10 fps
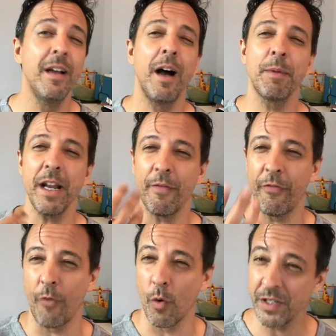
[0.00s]
I'm kind of
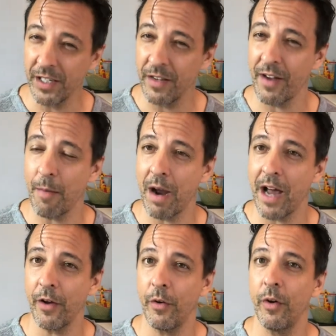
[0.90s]
forcing the
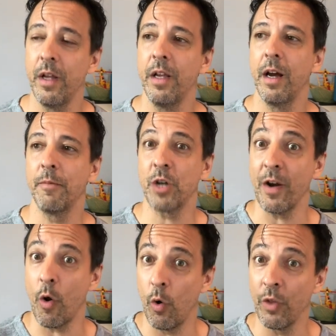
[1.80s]
vibrato. I'm trying
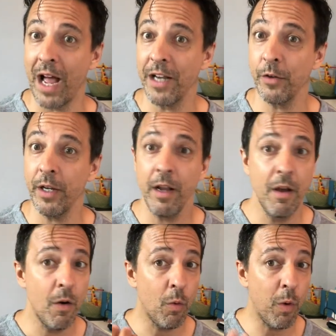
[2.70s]
to hold on to it.
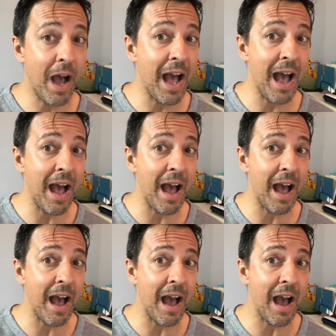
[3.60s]

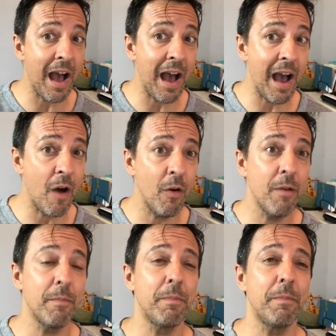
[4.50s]
Whoa,
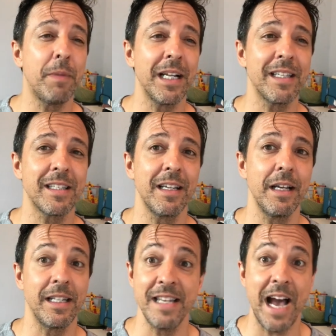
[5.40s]
but
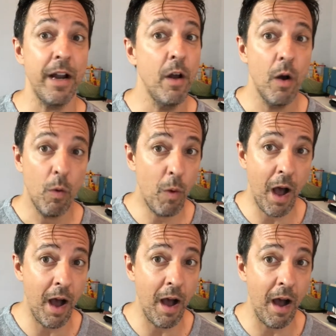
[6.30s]
it's not
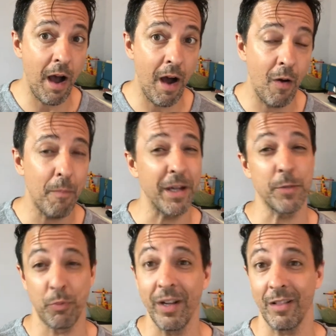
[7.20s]
whoa, but it's
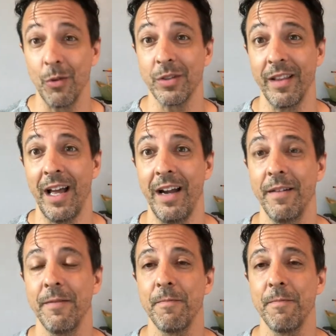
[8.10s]
pretty close to that.